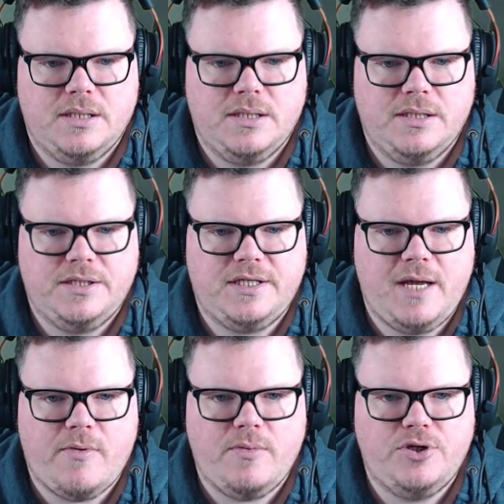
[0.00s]
See
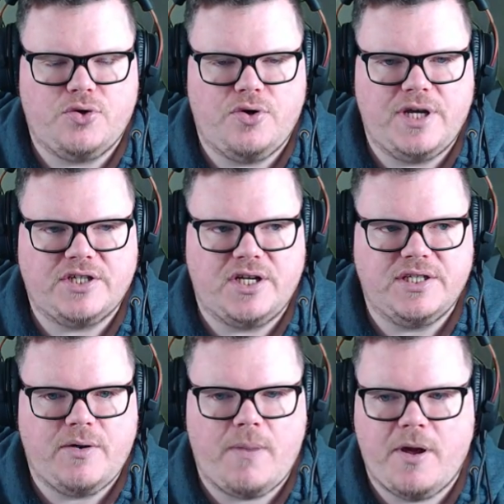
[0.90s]
what we draw next turn.
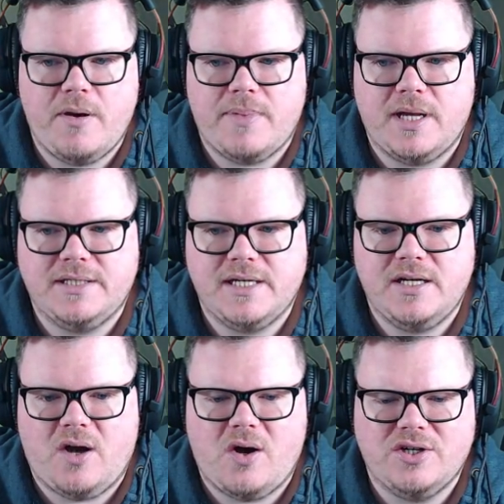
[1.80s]
See what our opponent plays here.
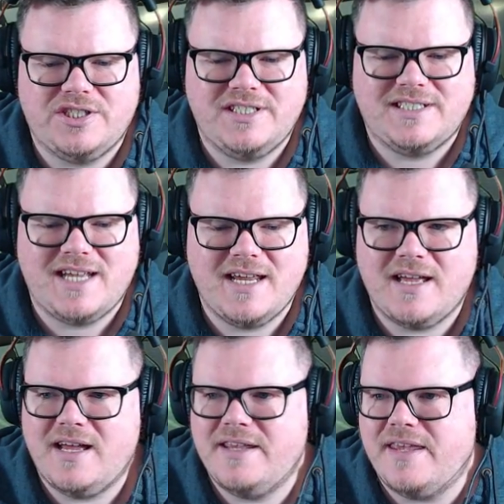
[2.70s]
Hostage
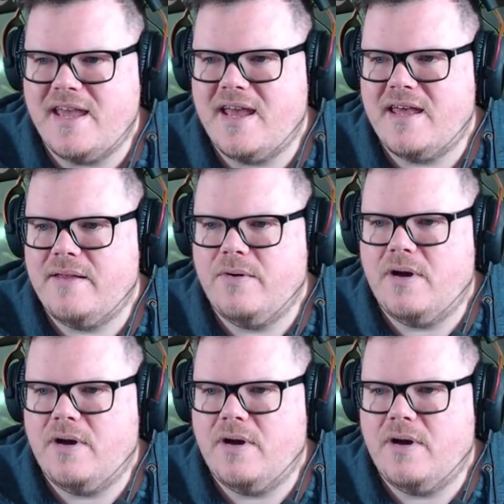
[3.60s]
Taker. Yeah, well,